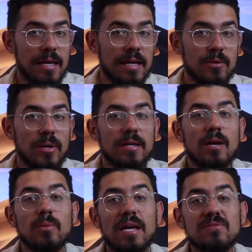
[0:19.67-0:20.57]

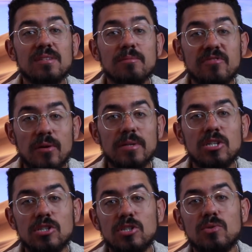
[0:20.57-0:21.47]
Anyway, we have some very
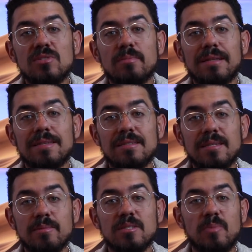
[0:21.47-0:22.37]
good news about the
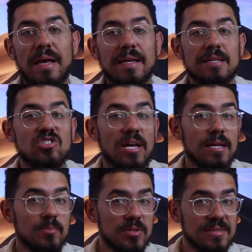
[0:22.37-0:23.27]
stimulus package
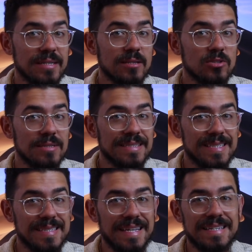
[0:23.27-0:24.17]
and particularly the
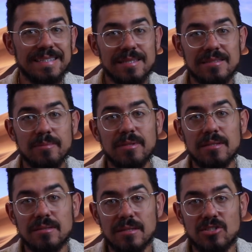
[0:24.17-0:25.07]
second
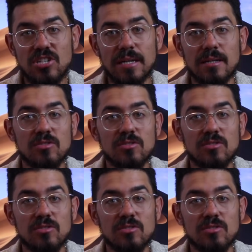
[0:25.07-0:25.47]
stimulus check.